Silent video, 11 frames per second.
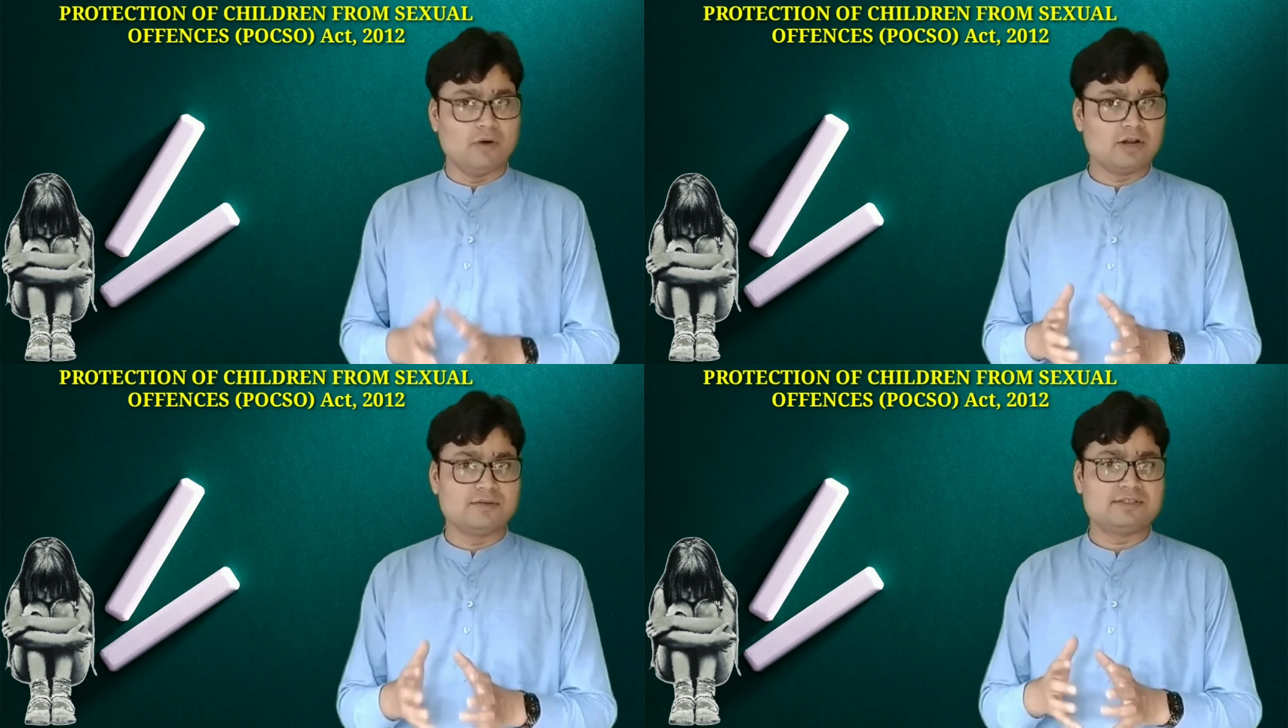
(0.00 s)

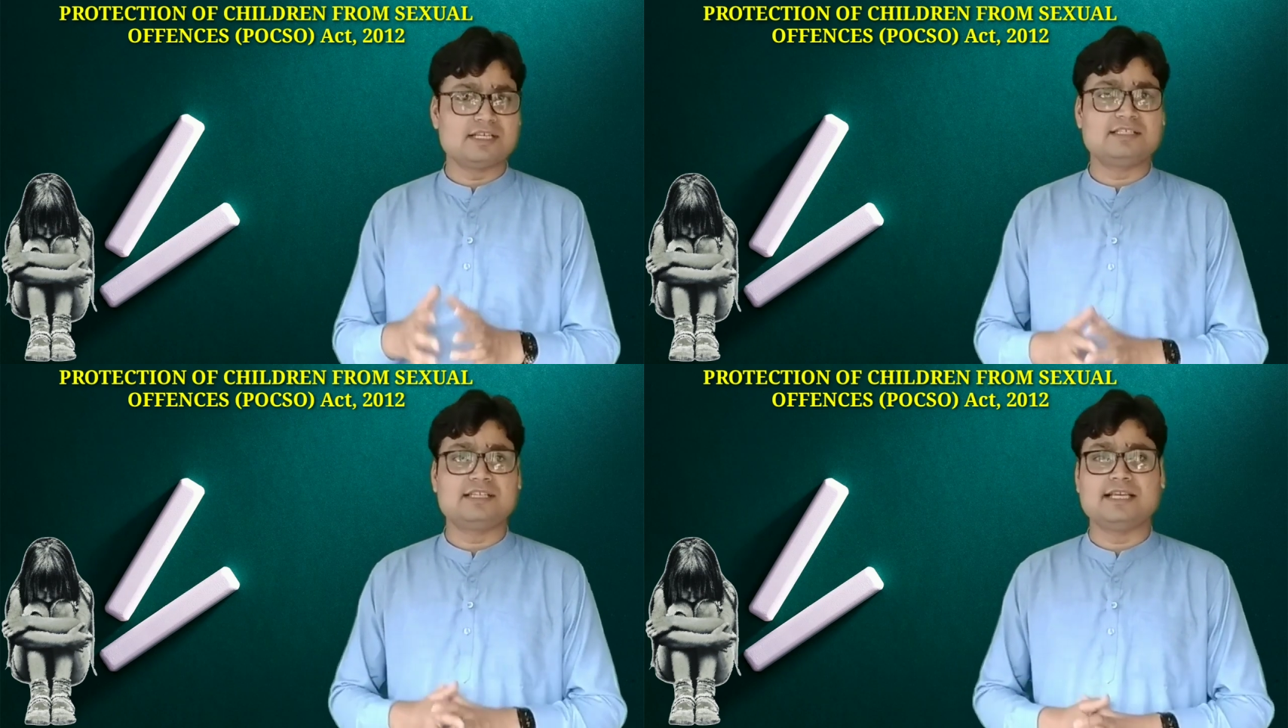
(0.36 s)
One
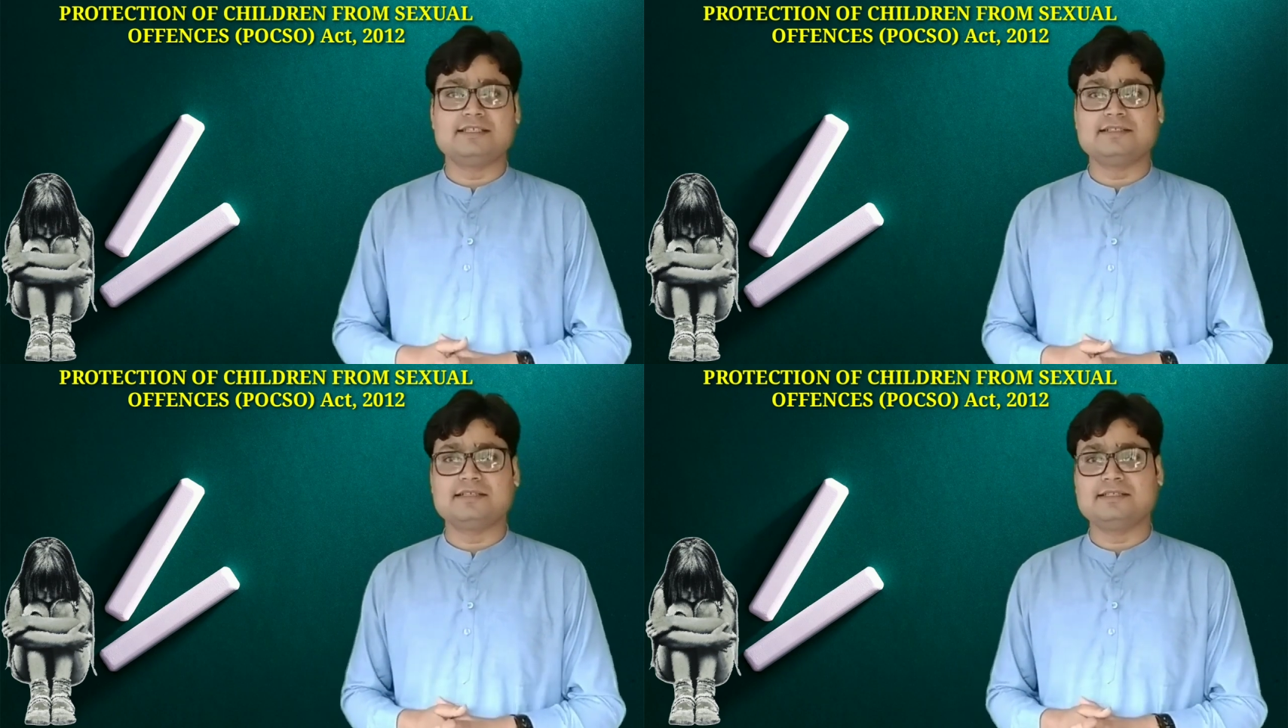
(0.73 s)
of such
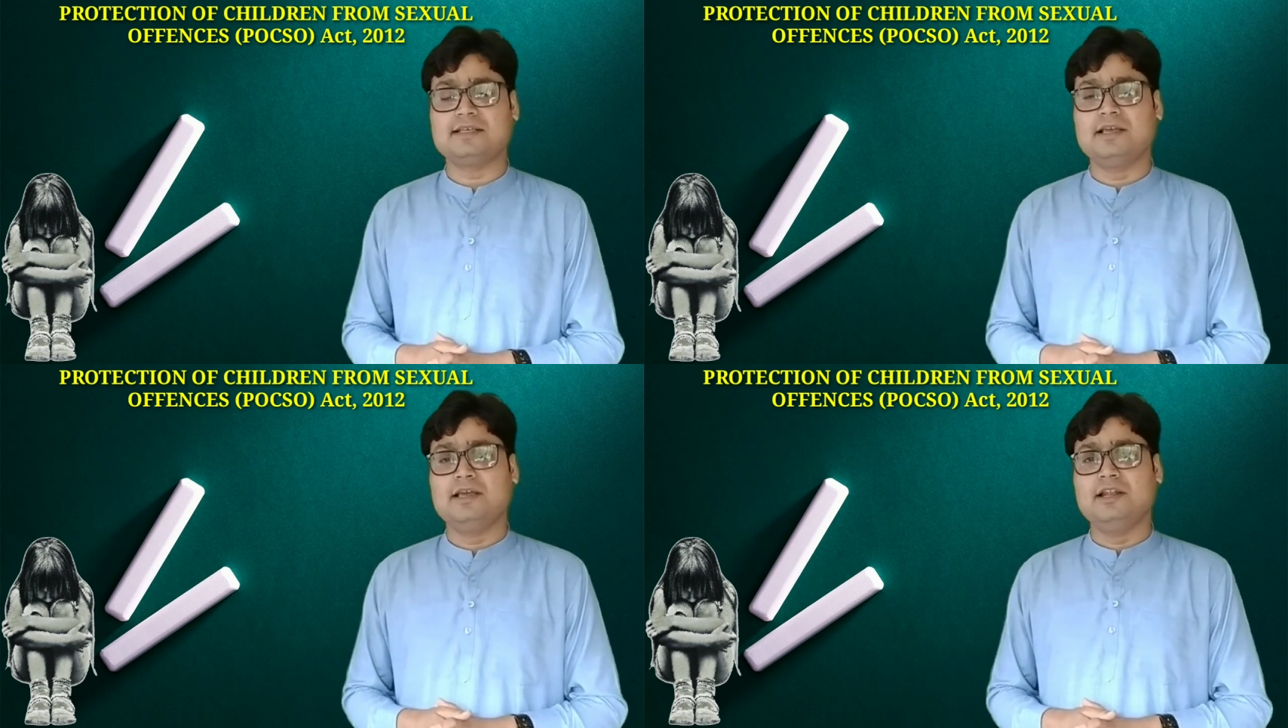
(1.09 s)
cases
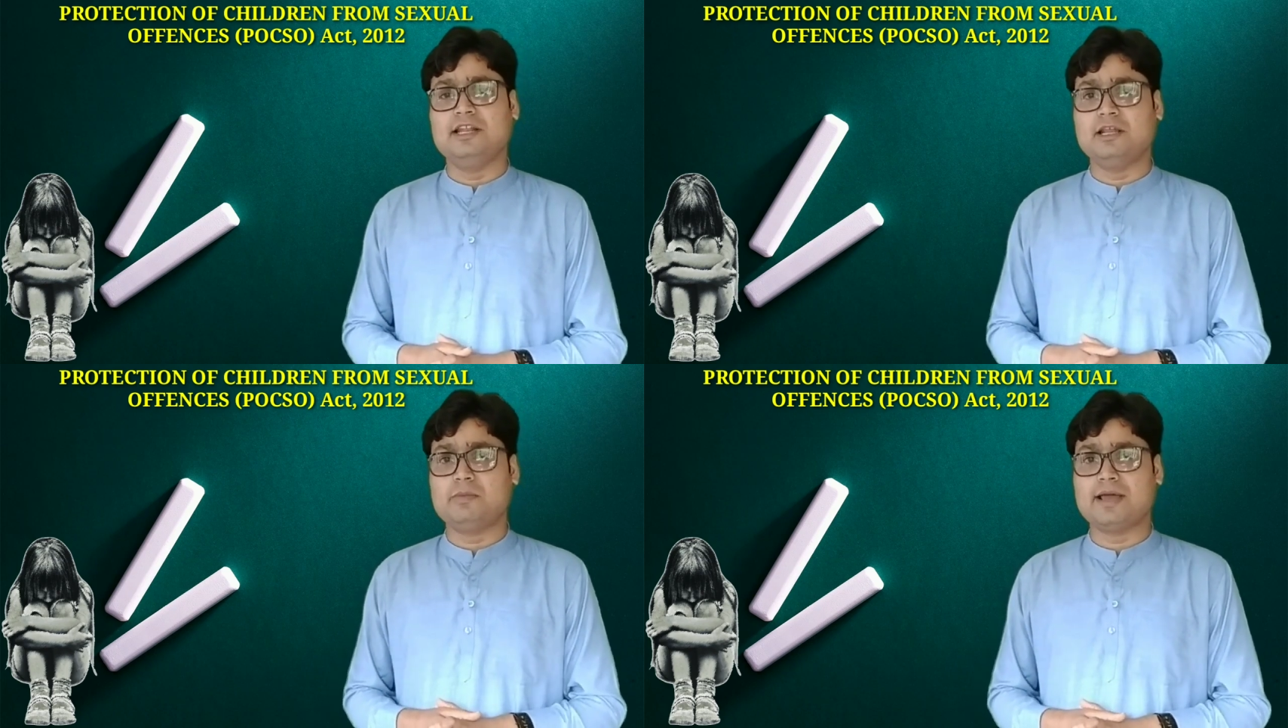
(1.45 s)
is
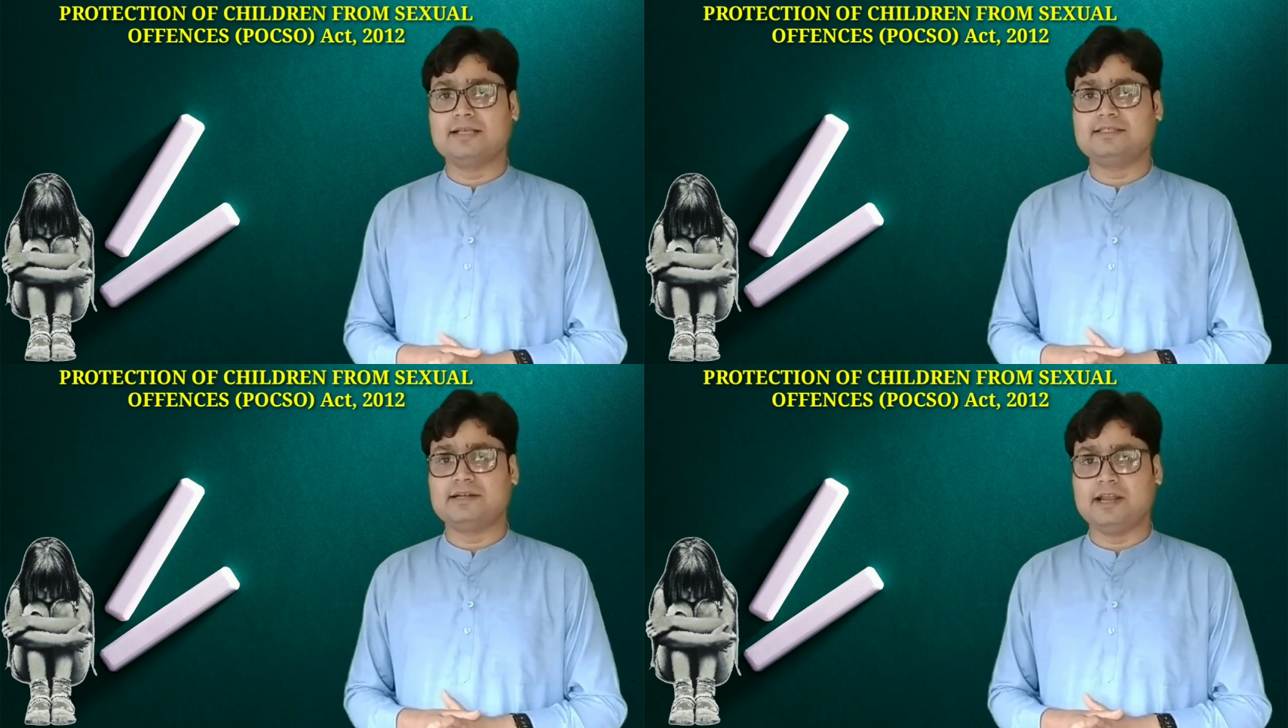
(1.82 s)

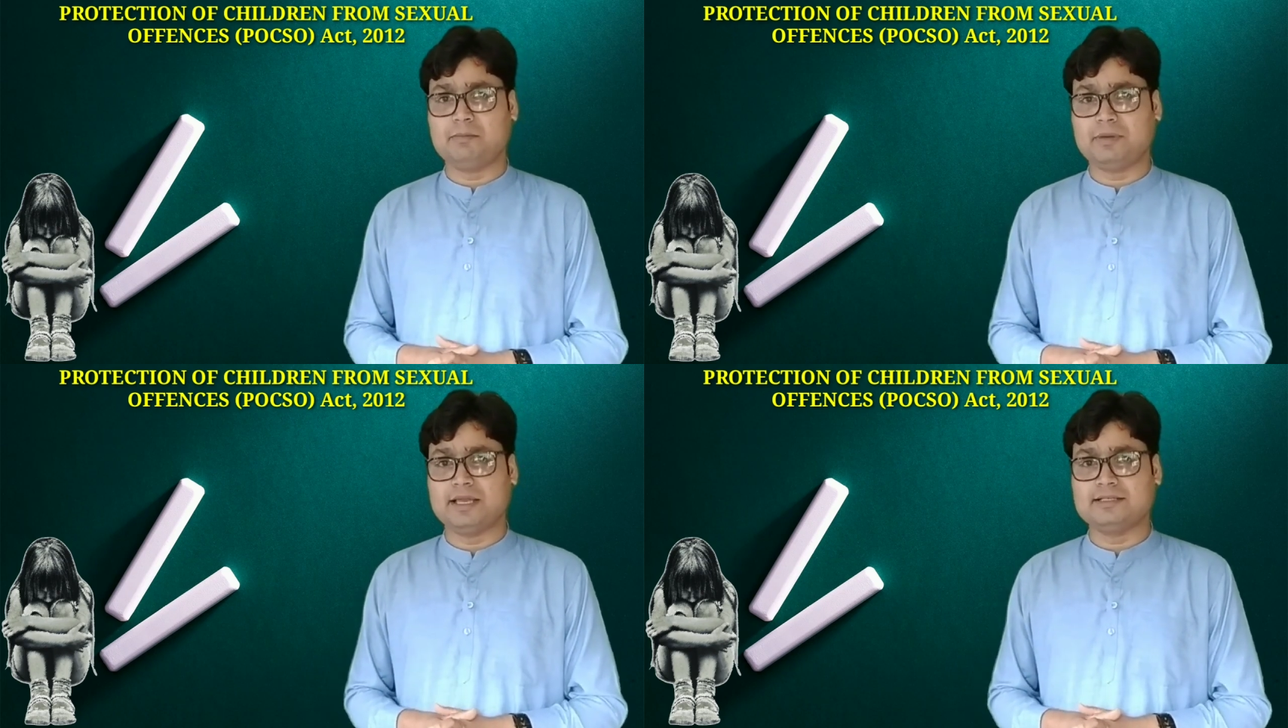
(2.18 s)
Nirbhaya's
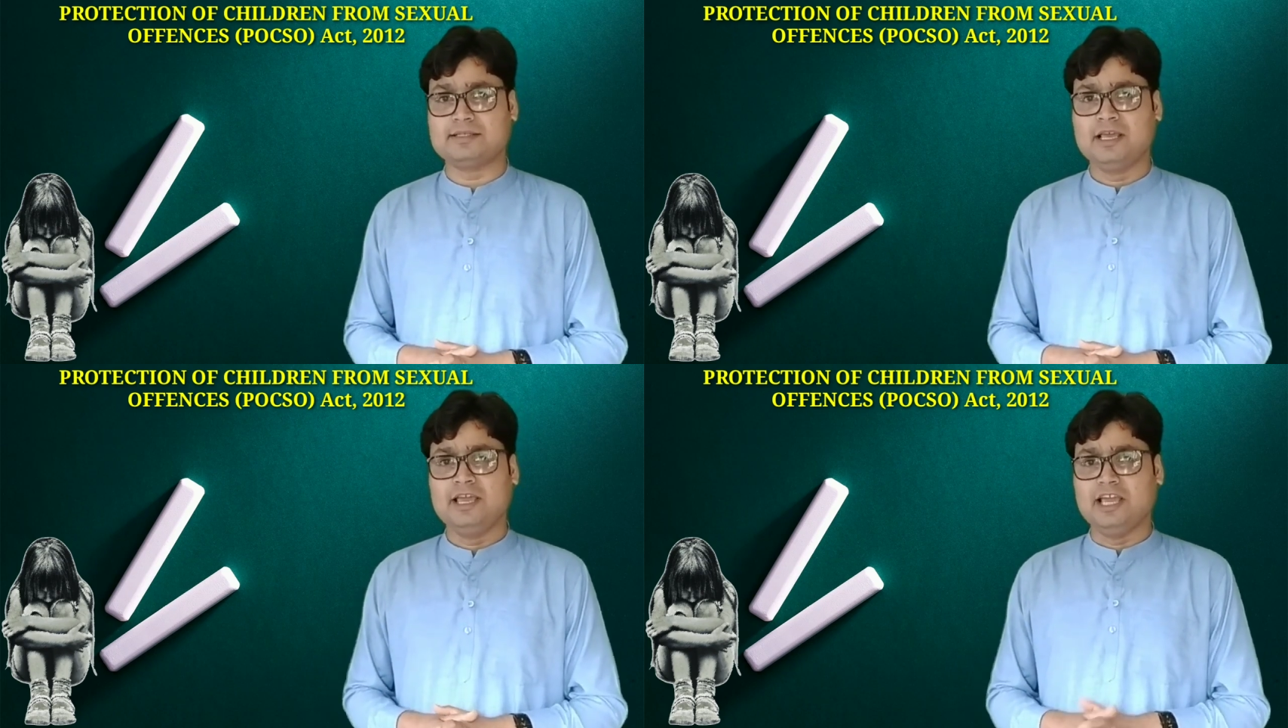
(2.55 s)
rape
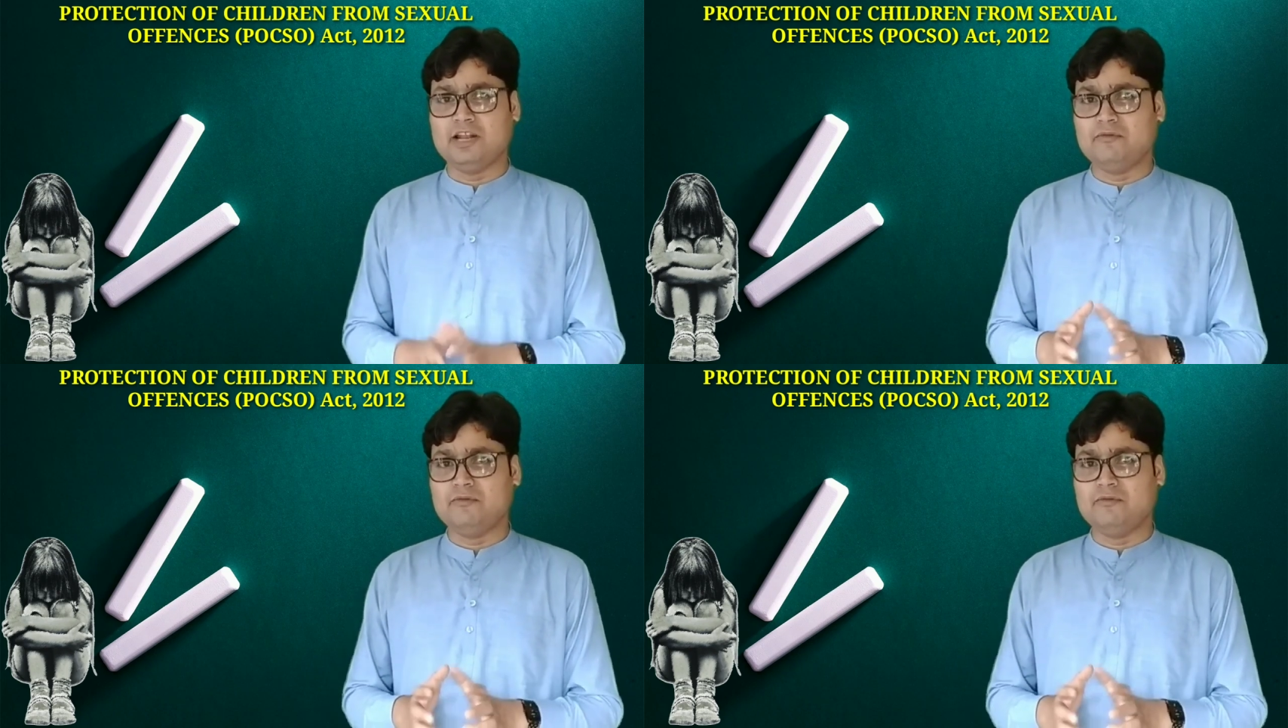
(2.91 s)
case,